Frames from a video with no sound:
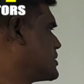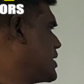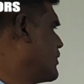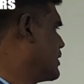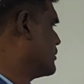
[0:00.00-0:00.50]

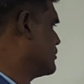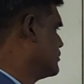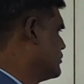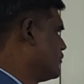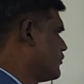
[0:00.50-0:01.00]
given.
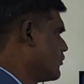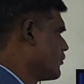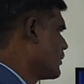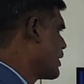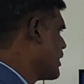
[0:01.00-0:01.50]

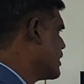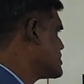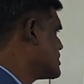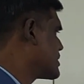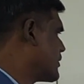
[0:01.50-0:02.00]

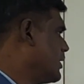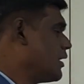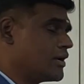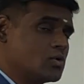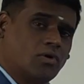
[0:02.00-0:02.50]
Energy is given
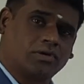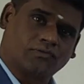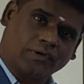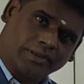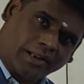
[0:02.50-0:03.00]
and you want
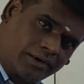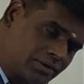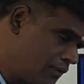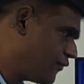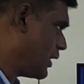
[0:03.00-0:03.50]
to find
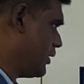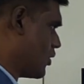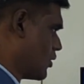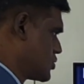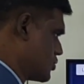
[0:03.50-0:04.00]
electric field
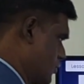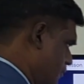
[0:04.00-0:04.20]
also.